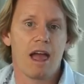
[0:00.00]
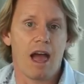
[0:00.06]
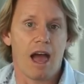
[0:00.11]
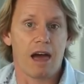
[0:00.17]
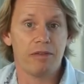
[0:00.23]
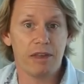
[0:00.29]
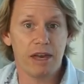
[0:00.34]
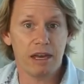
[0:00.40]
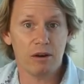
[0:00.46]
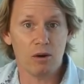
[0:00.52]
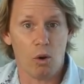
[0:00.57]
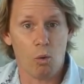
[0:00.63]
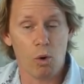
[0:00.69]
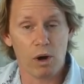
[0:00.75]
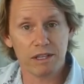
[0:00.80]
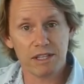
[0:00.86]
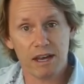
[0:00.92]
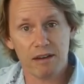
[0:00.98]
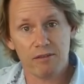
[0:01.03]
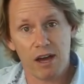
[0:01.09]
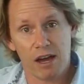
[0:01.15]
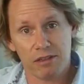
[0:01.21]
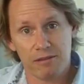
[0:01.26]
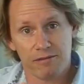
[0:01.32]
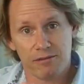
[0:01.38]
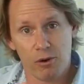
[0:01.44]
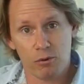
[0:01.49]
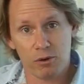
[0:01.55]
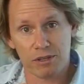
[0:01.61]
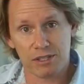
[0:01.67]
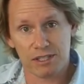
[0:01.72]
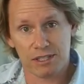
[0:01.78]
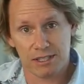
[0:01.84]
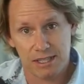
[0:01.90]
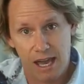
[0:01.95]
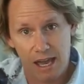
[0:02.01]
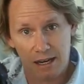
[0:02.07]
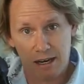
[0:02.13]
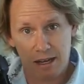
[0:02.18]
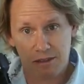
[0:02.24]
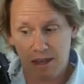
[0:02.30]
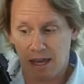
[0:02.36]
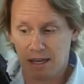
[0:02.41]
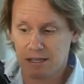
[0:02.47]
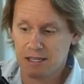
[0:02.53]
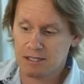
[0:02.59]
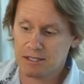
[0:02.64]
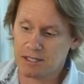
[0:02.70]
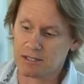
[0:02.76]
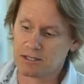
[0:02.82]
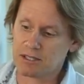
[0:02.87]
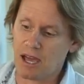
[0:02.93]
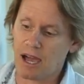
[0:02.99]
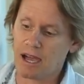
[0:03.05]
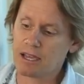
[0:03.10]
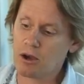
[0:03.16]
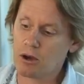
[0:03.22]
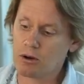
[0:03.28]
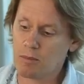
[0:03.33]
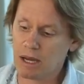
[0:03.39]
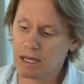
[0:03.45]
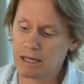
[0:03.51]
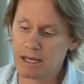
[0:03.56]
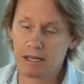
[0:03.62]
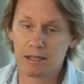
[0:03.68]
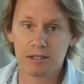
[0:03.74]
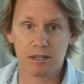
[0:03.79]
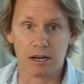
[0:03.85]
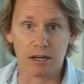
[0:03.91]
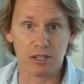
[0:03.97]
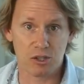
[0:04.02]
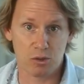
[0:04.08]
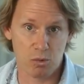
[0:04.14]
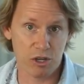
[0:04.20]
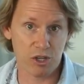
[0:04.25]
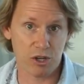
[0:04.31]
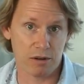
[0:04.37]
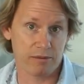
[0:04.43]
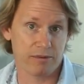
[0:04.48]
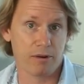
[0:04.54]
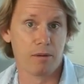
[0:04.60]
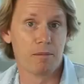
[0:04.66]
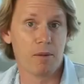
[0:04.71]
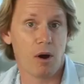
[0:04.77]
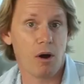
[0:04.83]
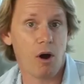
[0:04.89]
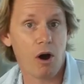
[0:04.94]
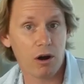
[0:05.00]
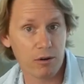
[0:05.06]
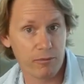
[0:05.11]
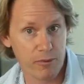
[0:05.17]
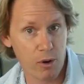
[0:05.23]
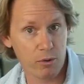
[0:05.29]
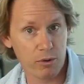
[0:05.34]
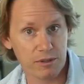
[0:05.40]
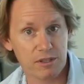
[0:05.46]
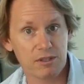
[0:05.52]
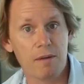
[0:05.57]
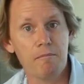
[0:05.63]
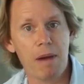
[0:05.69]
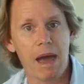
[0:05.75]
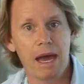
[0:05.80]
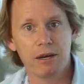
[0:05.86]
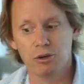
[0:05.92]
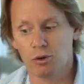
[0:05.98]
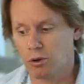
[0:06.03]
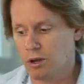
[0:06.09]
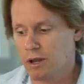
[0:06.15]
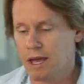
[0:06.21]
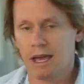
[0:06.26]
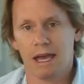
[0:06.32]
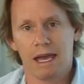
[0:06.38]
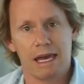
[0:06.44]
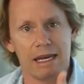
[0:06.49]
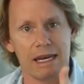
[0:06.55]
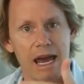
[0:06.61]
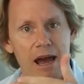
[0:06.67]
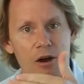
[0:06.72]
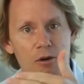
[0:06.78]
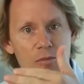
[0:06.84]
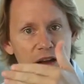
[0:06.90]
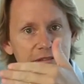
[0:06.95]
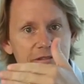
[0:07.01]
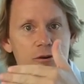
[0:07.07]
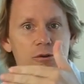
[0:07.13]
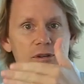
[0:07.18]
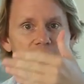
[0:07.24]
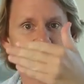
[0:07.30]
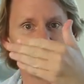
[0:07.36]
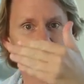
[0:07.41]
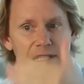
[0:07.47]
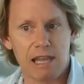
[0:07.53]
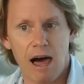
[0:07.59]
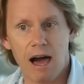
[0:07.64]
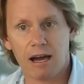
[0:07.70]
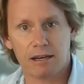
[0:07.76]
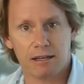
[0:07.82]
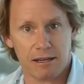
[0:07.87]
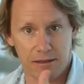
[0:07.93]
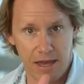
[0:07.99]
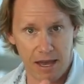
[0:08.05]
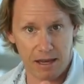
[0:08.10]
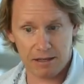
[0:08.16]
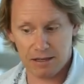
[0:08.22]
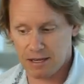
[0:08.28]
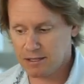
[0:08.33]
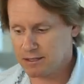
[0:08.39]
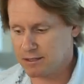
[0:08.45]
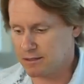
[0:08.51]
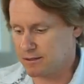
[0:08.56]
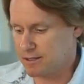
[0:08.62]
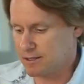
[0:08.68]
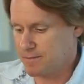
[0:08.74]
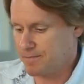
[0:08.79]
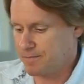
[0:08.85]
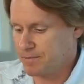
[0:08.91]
And then once I've got the focus set at that distance, I go to my lens and I switch it from autofocus to manual. Now my focus is locked at that distance.